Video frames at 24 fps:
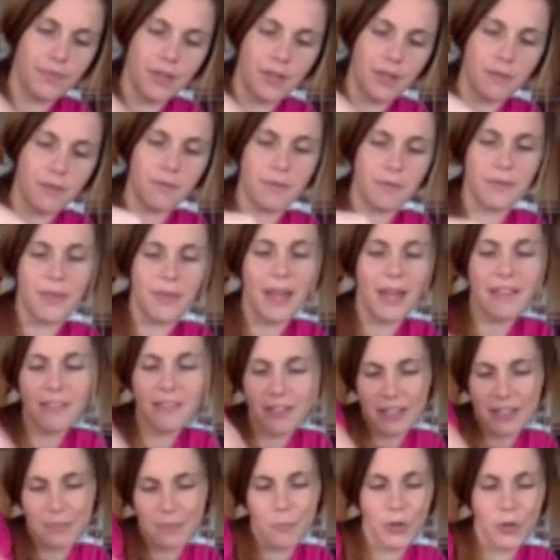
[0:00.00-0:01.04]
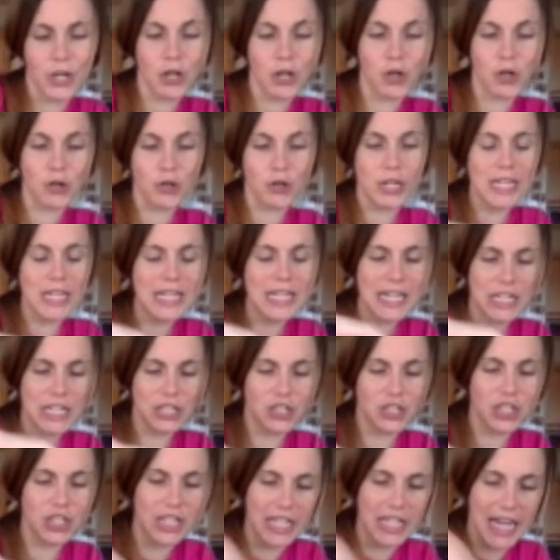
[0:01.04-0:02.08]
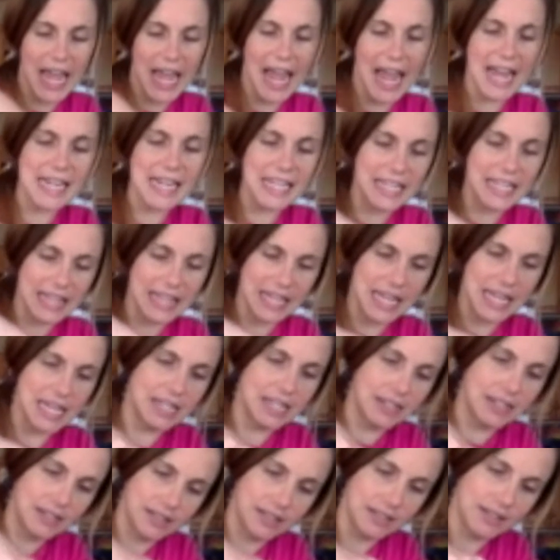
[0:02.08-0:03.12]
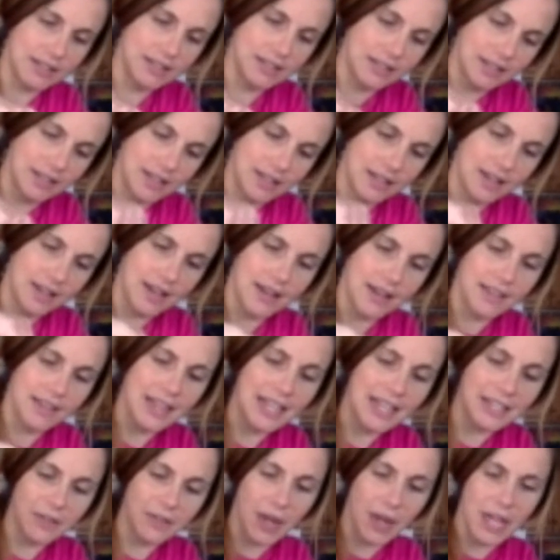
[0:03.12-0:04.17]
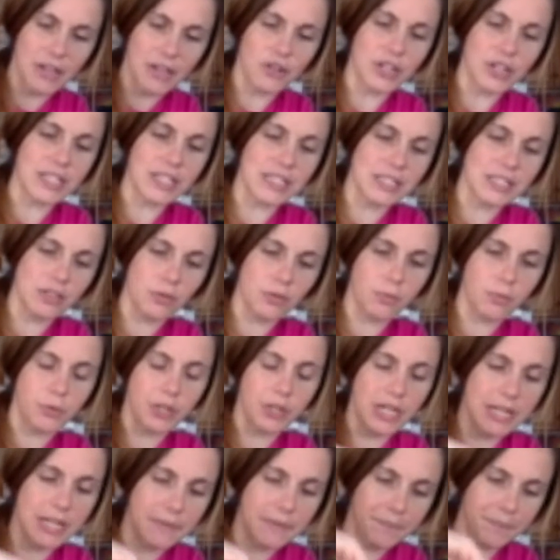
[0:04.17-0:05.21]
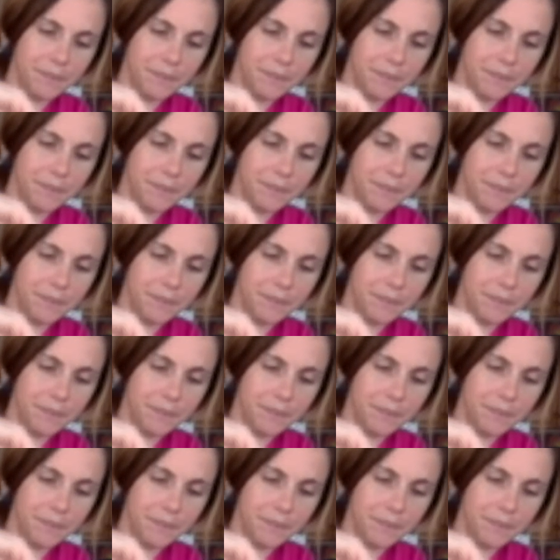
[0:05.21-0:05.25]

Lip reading: Ooh, that looks more greenish than anything. That's okay, green's still pretty.